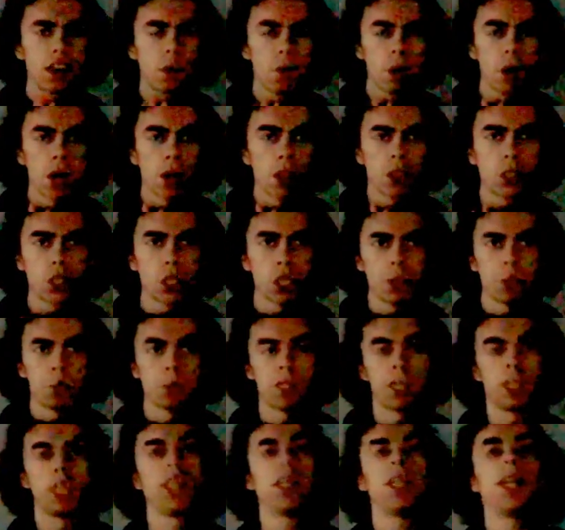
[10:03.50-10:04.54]
around
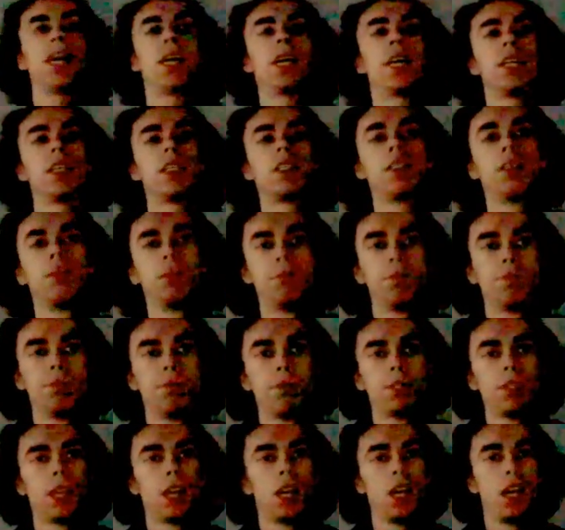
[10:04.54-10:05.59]
something like
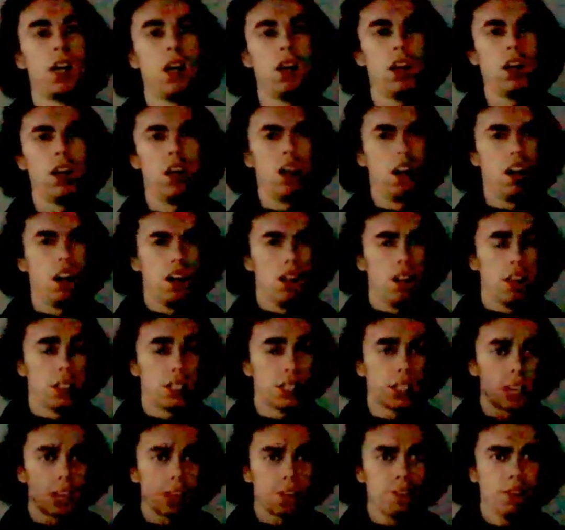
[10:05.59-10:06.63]

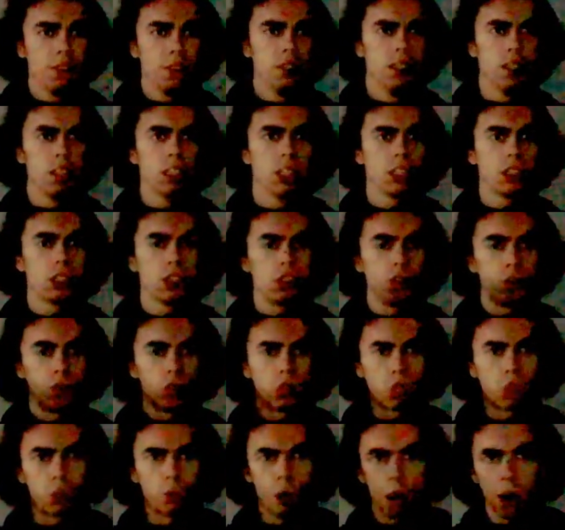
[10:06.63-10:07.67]
7 to
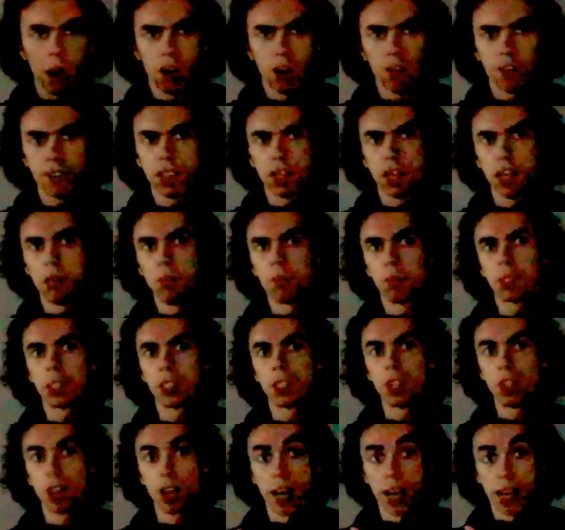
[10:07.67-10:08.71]
12 times
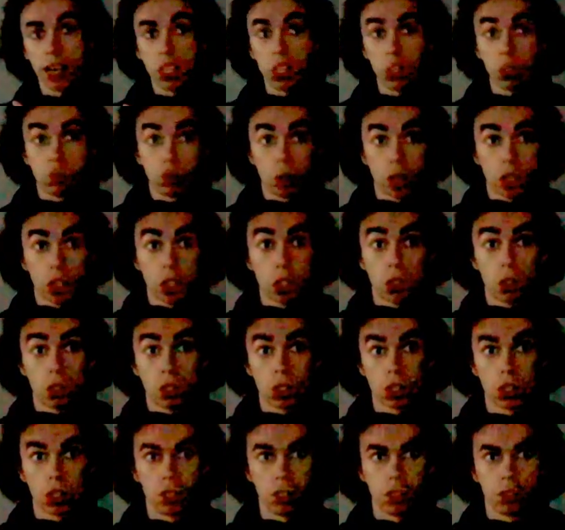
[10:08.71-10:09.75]
the length of our
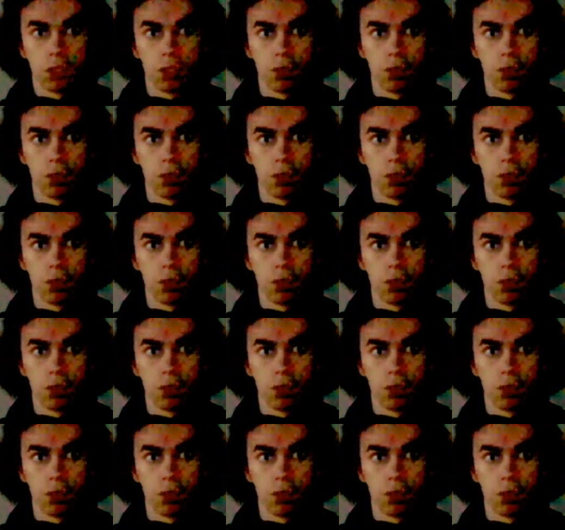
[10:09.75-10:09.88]
torso.